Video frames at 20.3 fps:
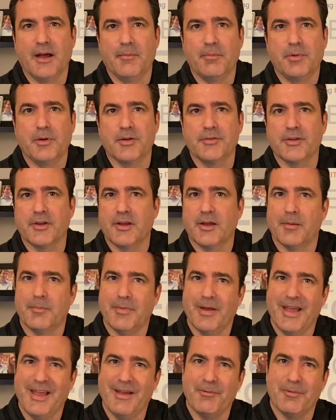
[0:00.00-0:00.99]
Plus they
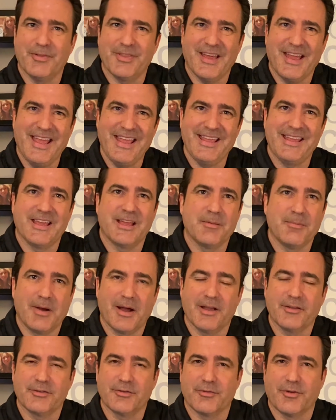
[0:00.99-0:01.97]
come with 8
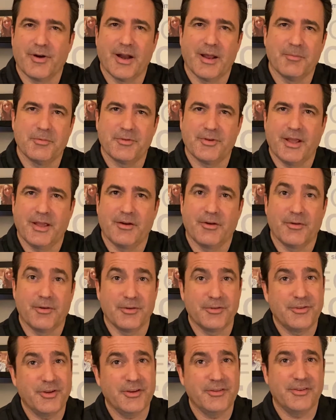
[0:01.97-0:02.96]
gigabytes of RAM standard or
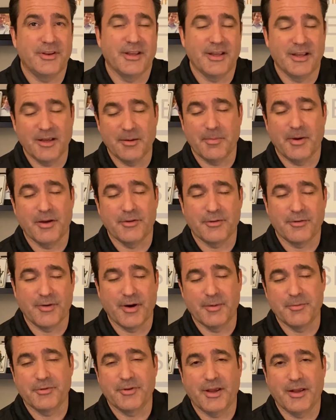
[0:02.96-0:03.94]
16 gigabytes of
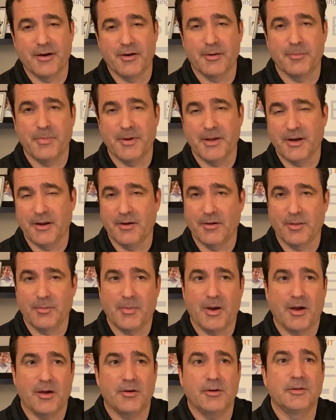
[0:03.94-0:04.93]
RAM standard depending on the
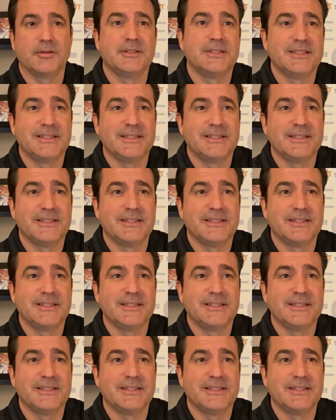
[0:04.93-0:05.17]
model.